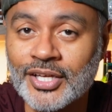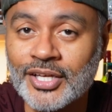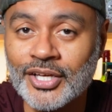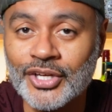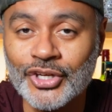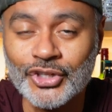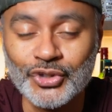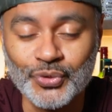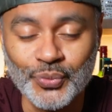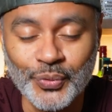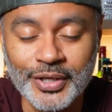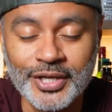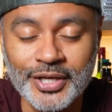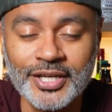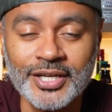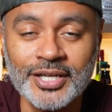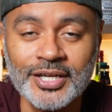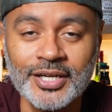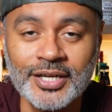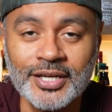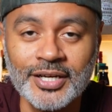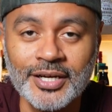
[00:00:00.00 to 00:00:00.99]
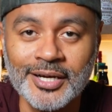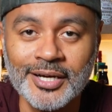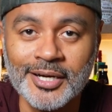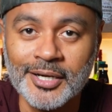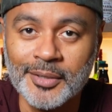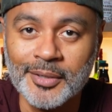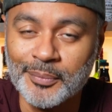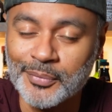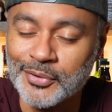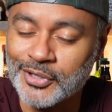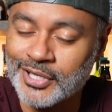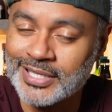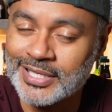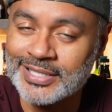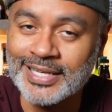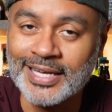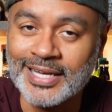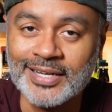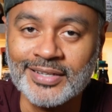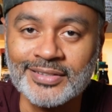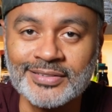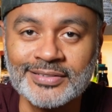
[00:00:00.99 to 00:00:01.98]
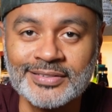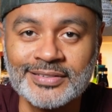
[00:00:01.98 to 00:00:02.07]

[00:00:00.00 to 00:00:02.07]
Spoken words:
because we're gonna boogie down.